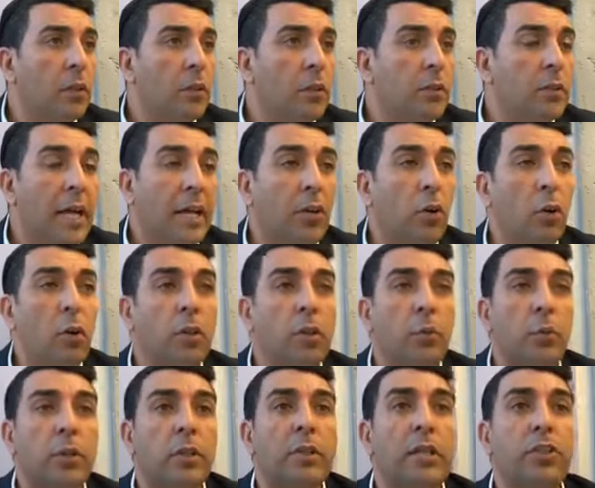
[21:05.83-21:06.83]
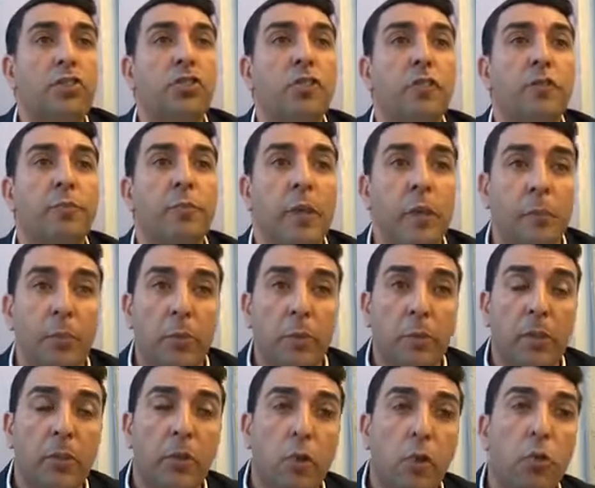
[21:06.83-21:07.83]
Not only with a nation of people,
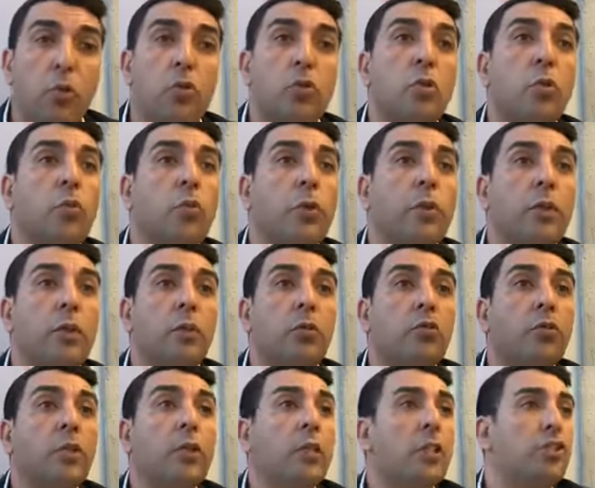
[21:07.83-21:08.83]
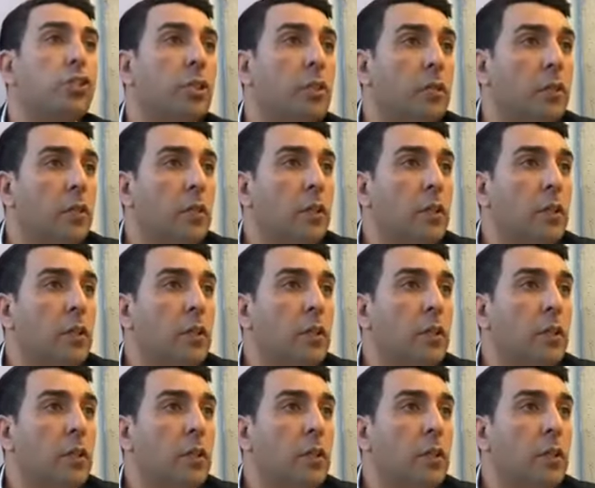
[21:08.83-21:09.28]
but also with a religion.